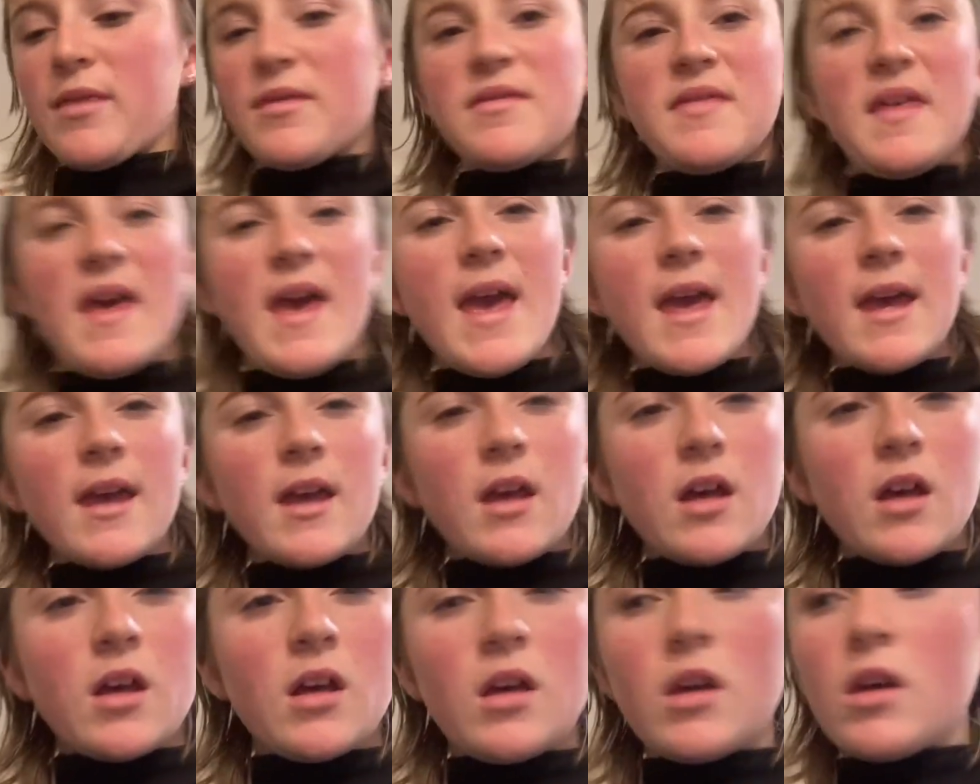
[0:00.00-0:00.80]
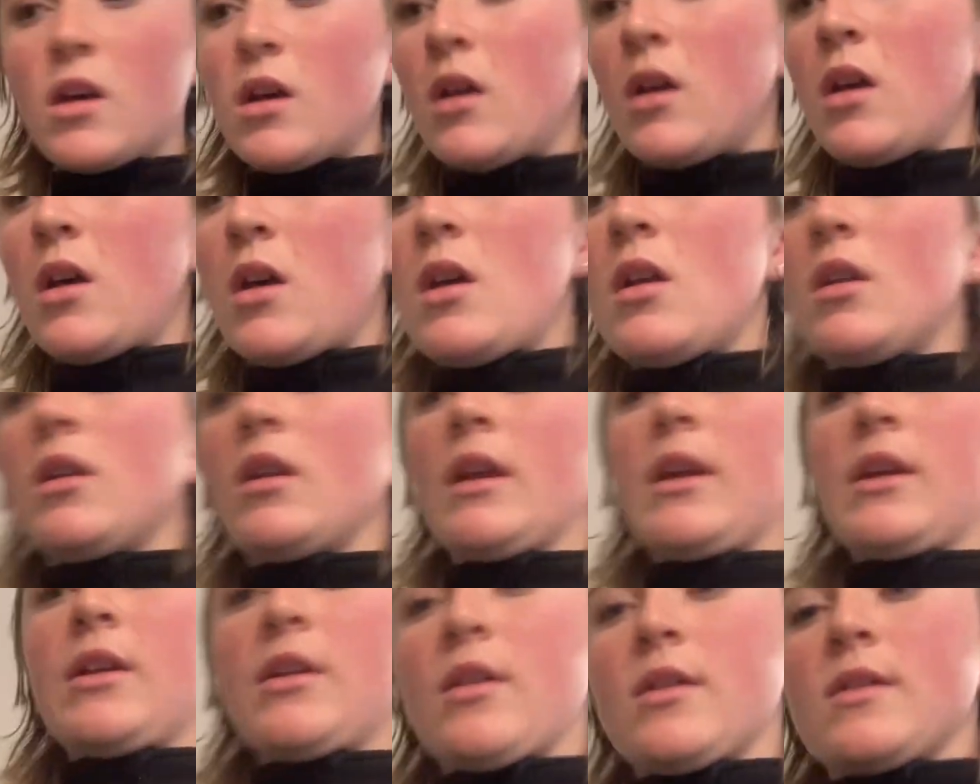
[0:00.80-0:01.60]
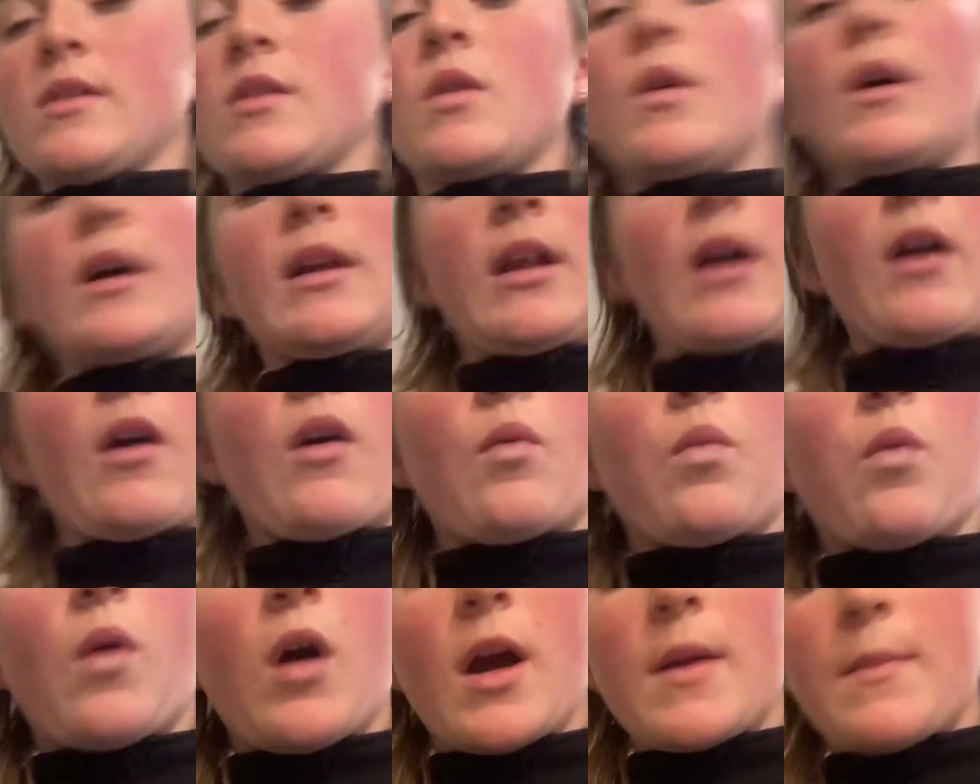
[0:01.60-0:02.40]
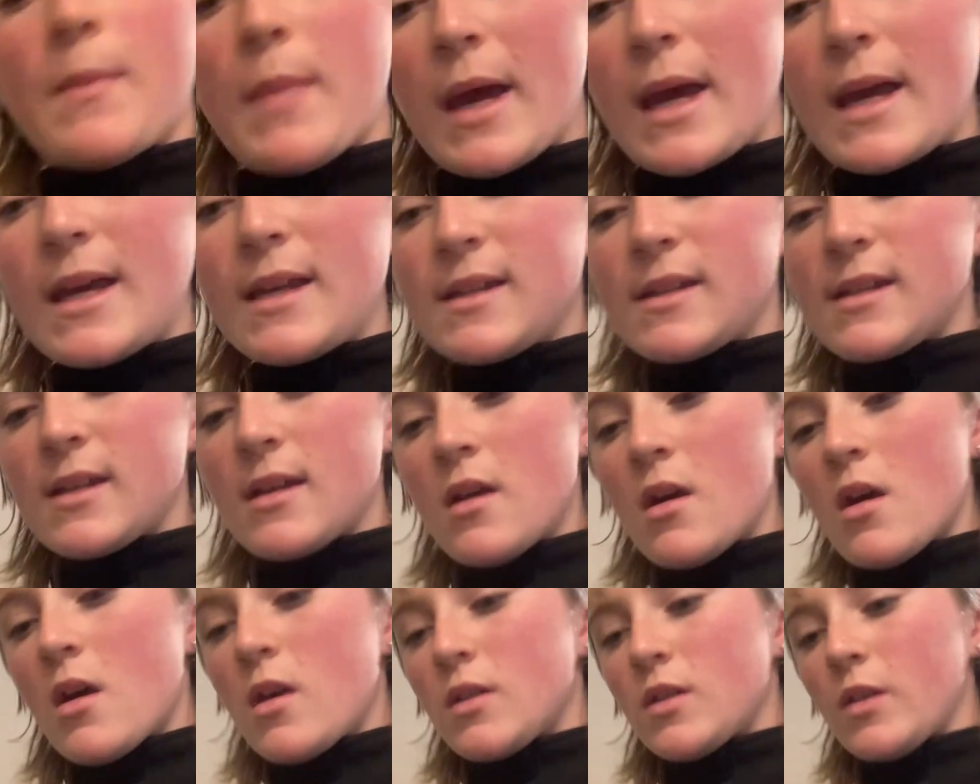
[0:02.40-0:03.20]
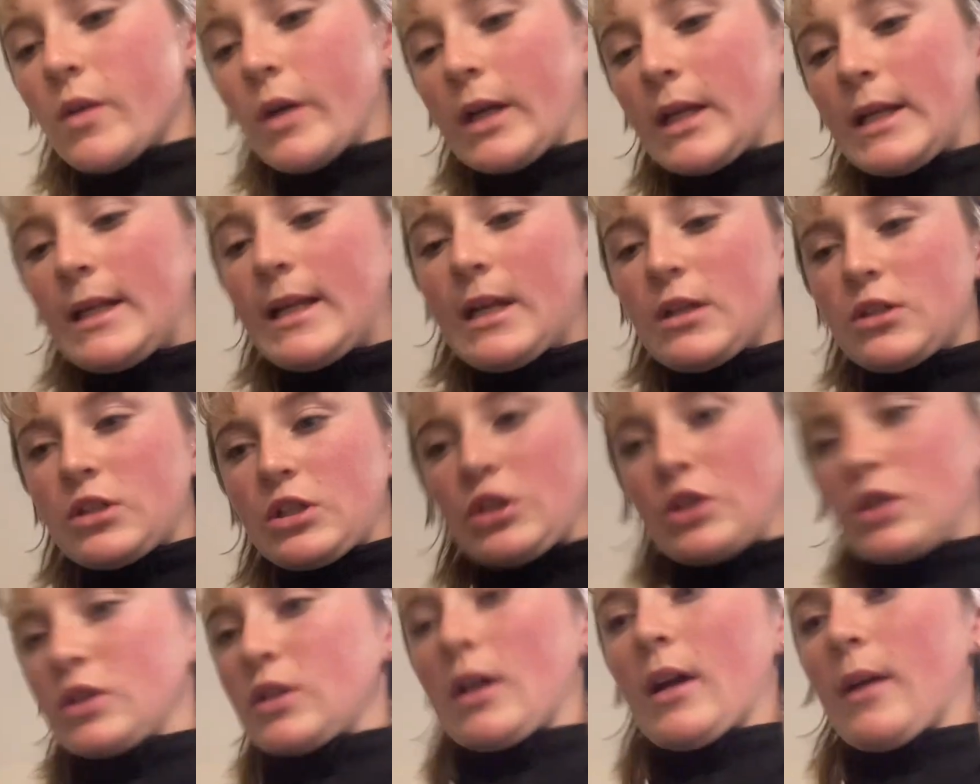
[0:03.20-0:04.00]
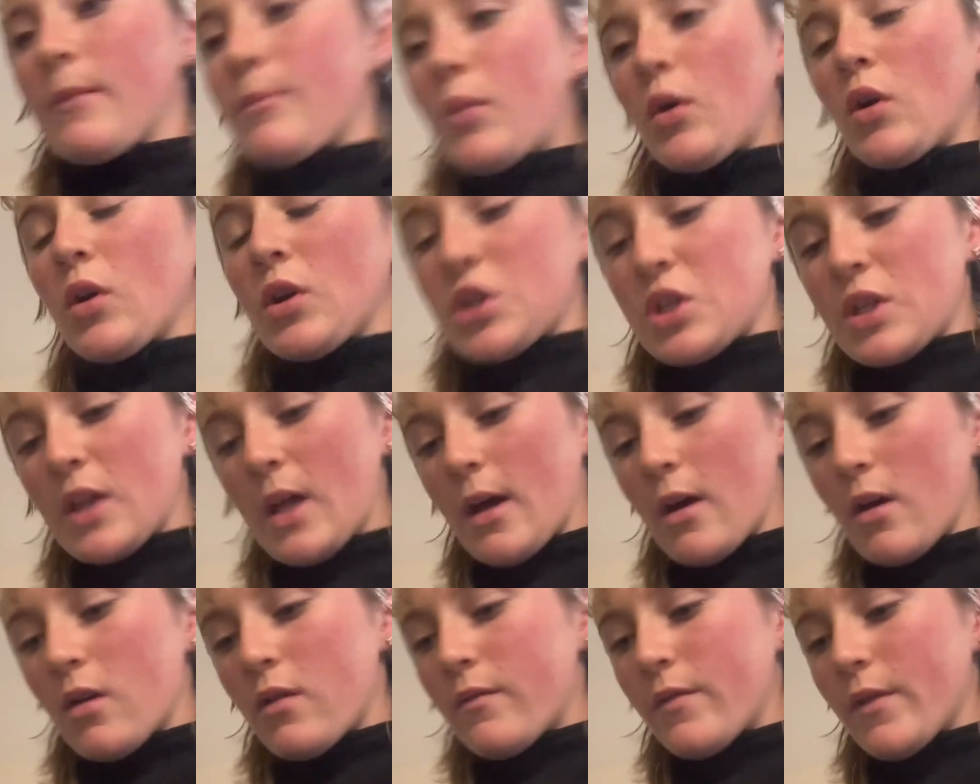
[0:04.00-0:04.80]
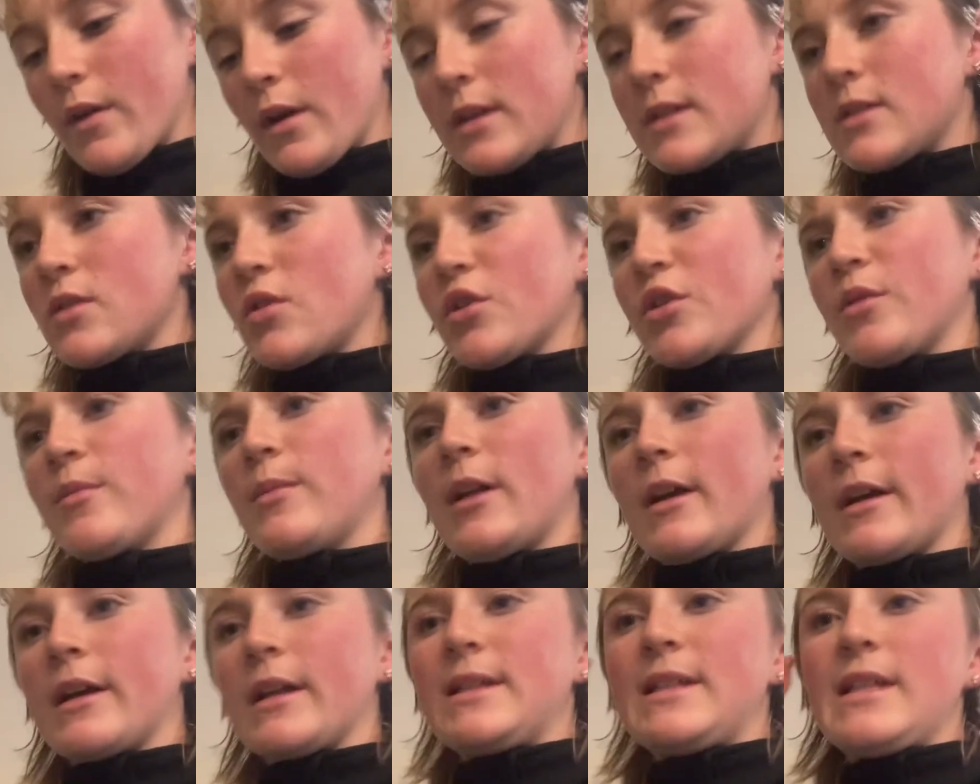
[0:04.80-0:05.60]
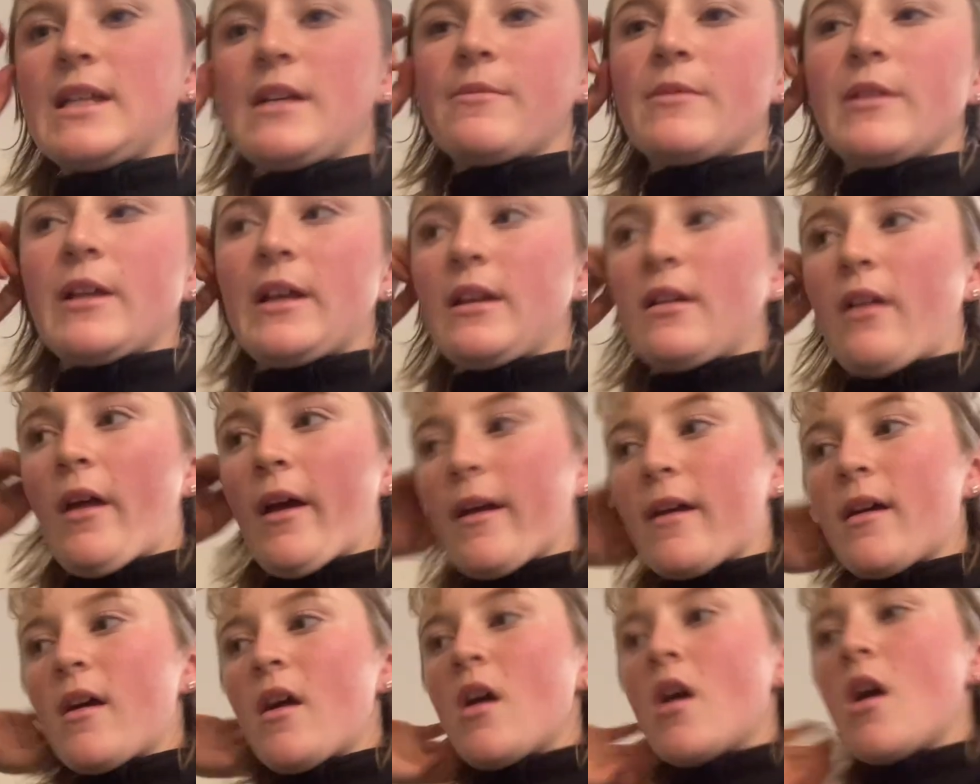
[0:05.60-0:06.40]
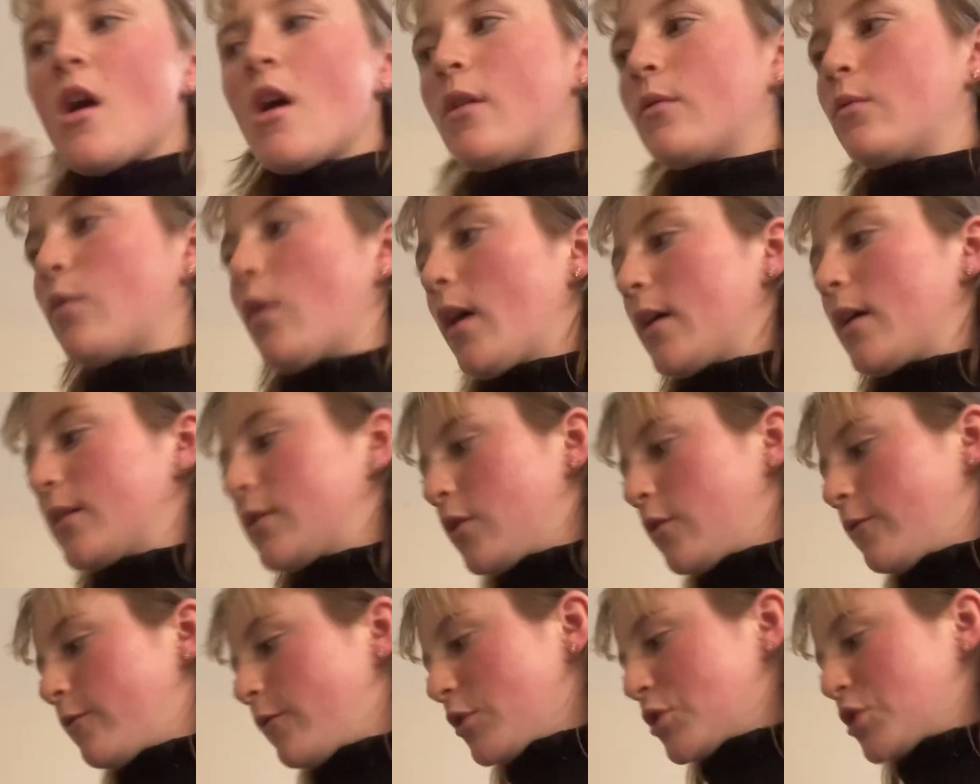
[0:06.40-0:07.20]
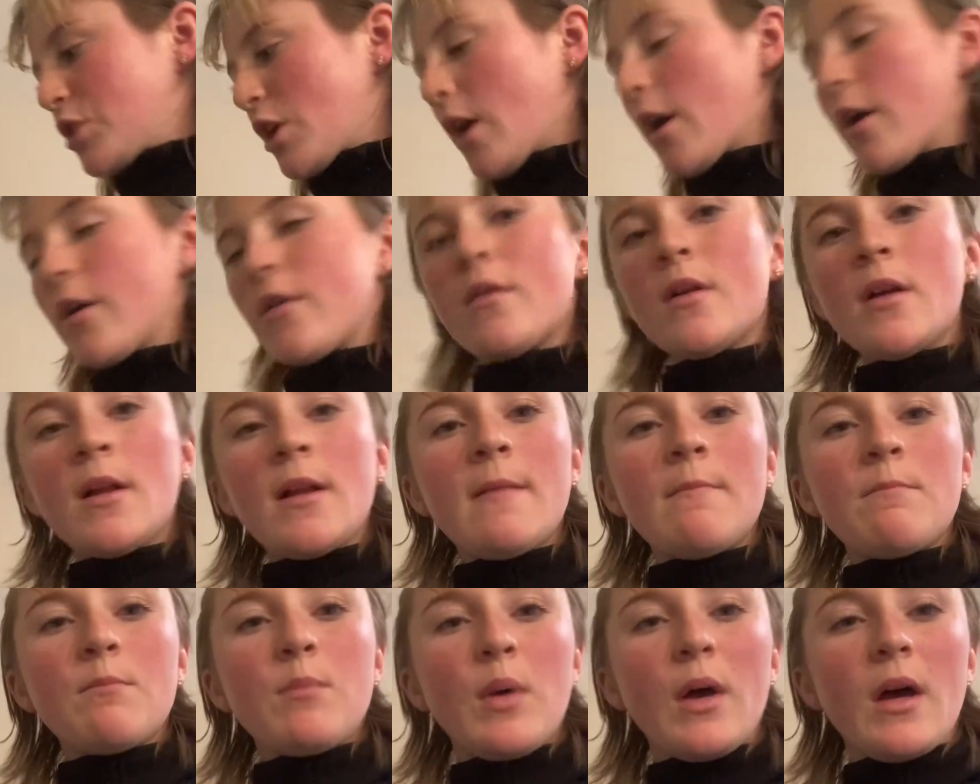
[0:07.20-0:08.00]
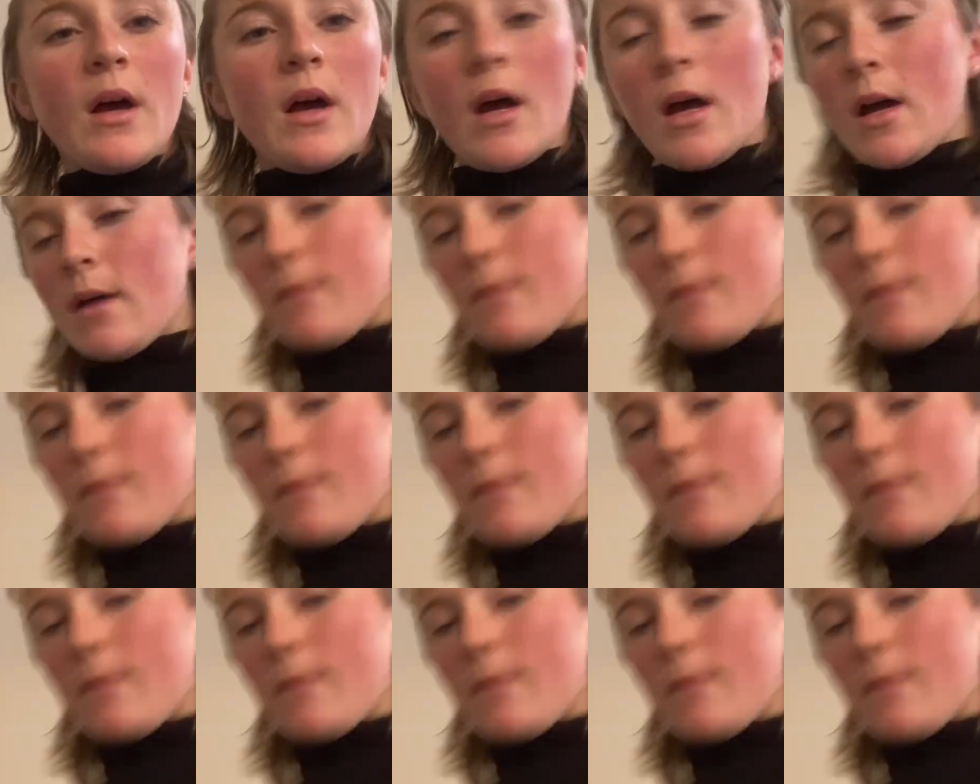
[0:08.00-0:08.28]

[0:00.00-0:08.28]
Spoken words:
thick. Like, you know, it's quite, like, a wide base. So, I can literally just, like, polish that over. It's not going to be, like, a deep clean, like, what I do for a show. But,